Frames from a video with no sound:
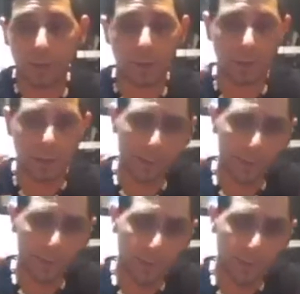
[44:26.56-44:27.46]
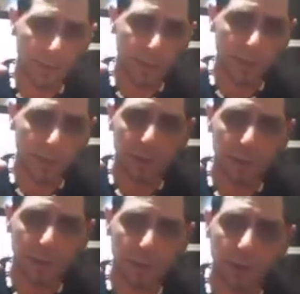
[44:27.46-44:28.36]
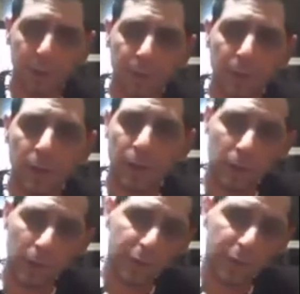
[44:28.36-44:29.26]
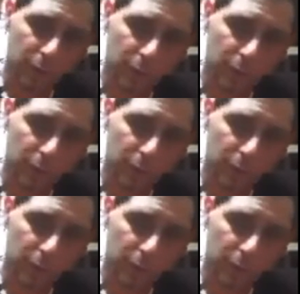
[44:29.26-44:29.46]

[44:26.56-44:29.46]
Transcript: jar, put about that much in there, and then I filled it